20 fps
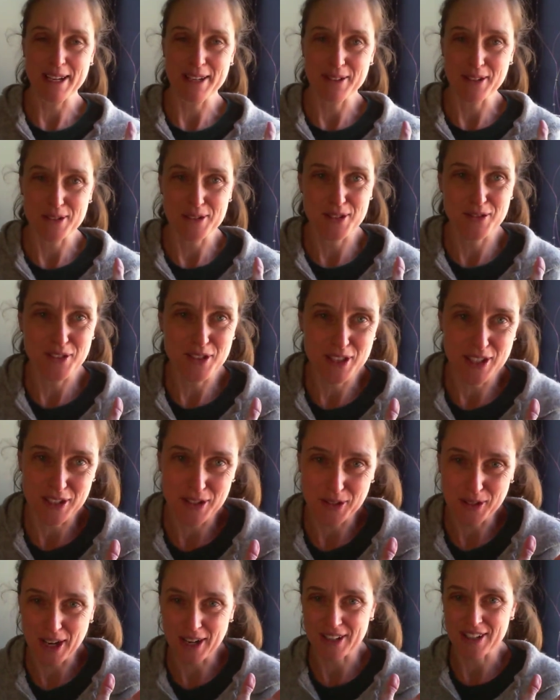Those of you that know
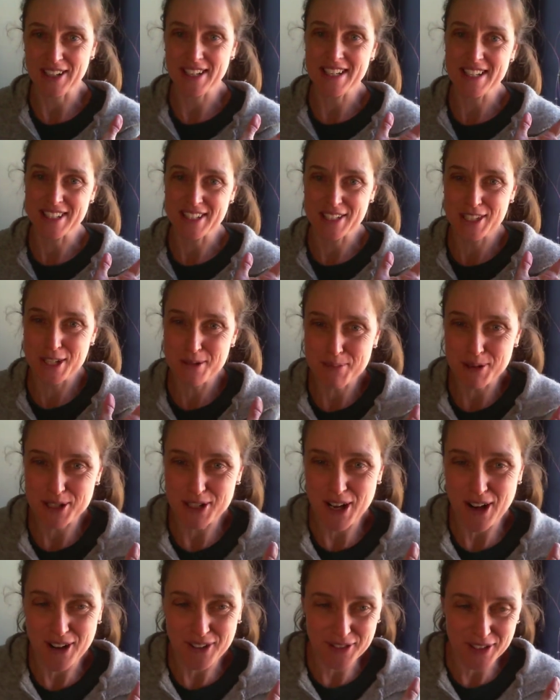Carter, he's super
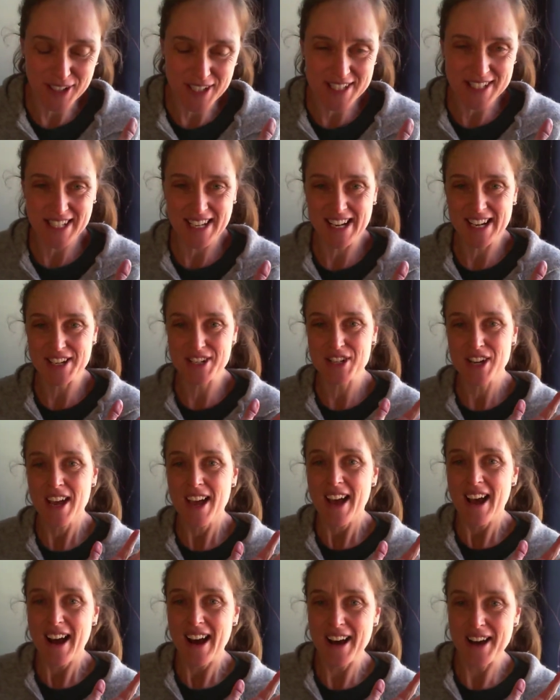tall for his age,
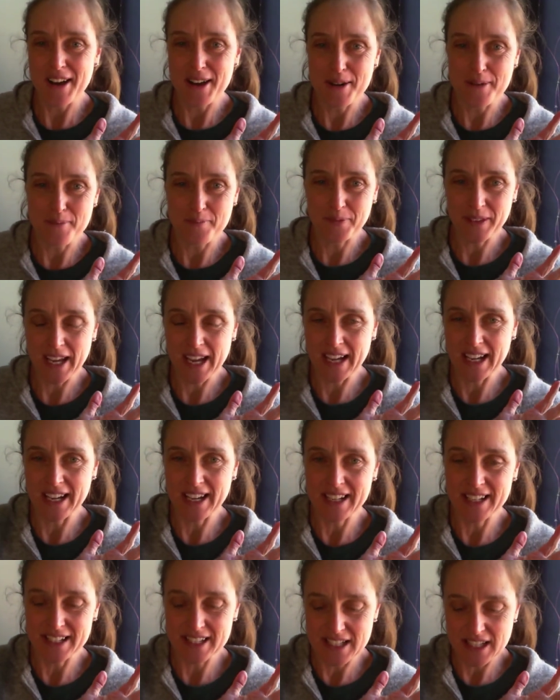
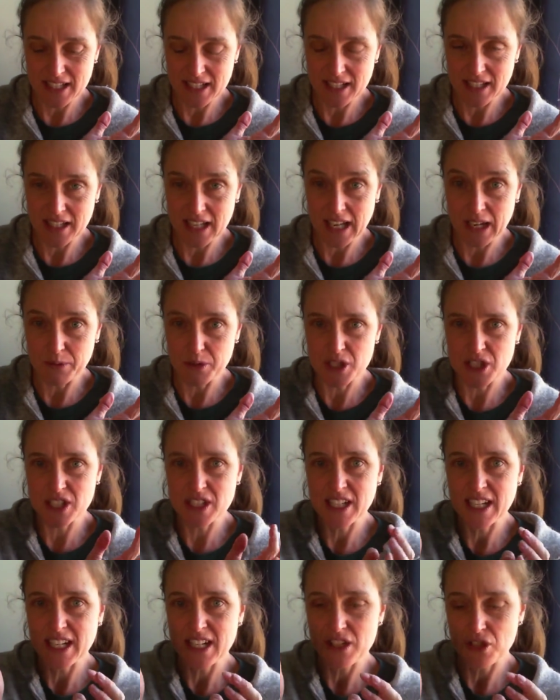and it was just
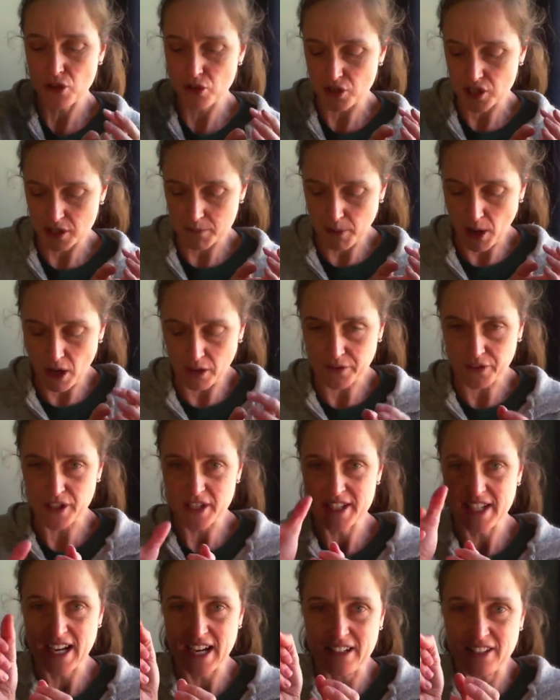getting too small for his hand.